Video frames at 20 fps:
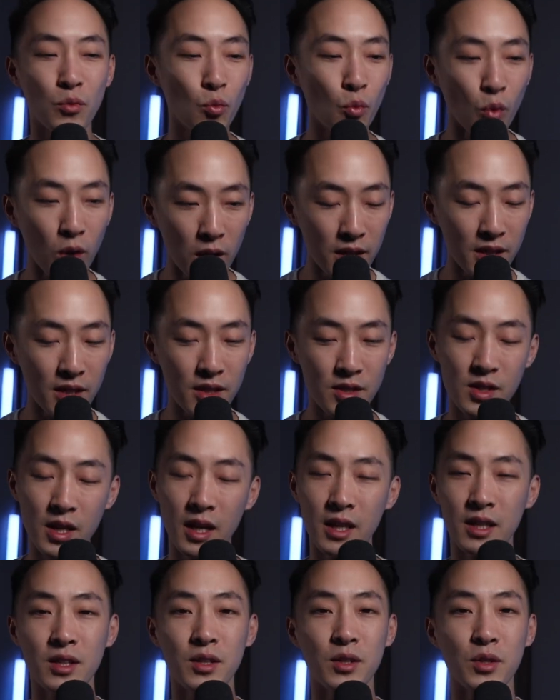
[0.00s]
What is
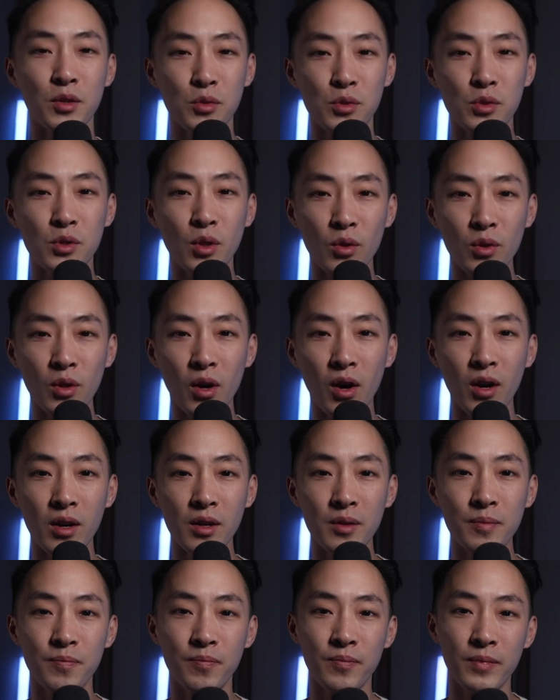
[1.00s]
taking you so
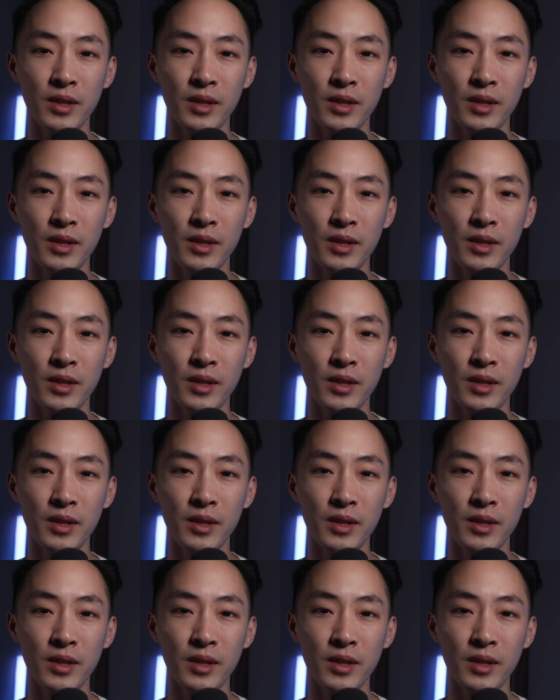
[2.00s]
long?